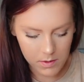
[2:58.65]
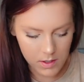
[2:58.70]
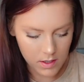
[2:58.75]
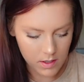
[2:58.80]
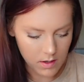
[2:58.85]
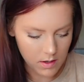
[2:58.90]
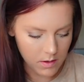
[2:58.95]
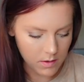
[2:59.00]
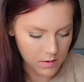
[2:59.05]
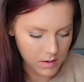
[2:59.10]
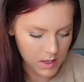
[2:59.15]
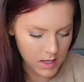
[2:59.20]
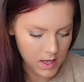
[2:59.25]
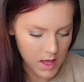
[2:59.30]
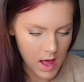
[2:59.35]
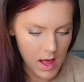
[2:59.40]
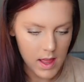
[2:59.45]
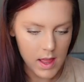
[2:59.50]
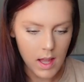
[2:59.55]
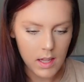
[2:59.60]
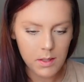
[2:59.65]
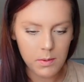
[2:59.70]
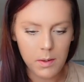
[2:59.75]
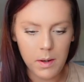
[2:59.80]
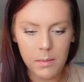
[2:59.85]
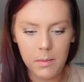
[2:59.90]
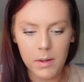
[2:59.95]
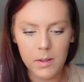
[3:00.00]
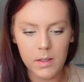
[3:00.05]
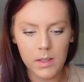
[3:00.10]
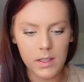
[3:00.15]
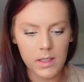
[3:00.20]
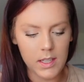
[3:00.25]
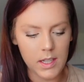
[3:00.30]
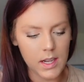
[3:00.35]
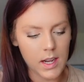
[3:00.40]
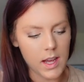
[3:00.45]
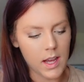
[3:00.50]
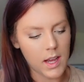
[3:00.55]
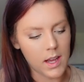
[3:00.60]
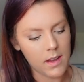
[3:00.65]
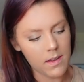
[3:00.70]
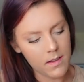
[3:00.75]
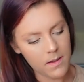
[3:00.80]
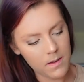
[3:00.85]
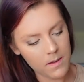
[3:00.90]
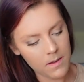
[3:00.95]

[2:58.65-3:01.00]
so that's what I'm using today.